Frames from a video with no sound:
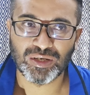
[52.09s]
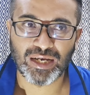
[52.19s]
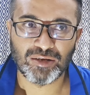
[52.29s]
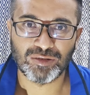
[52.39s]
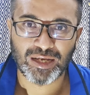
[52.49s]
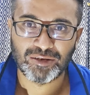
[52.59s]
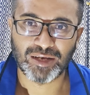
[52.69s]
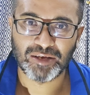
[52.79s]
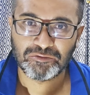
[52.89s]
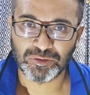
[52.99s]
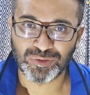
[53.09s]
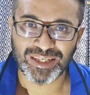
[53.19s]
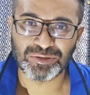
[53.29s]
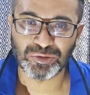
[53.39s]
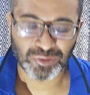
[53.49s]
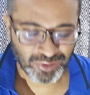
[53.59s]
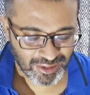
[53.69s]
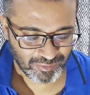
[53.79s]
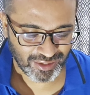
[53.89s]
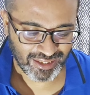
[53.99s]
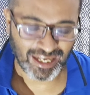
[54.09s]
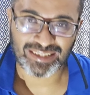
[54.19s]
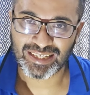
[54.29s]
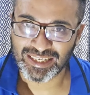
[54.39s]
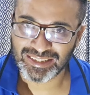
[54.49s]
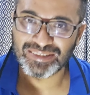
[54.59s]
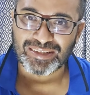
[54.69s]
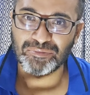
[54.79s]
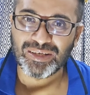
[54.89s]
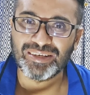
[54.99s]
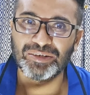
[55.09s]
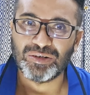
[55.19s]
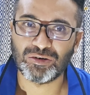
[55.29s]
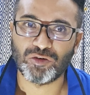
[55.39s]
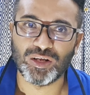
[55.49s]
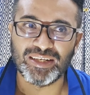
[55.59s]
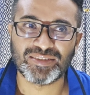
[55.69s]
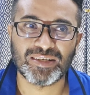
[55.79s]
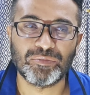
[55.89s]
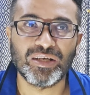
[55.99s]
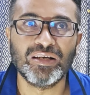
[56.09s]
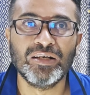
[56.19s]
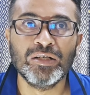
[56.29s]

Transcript: Uh, I, I, I have a few things to do today as Eid is coming, you know, our holiday is coming.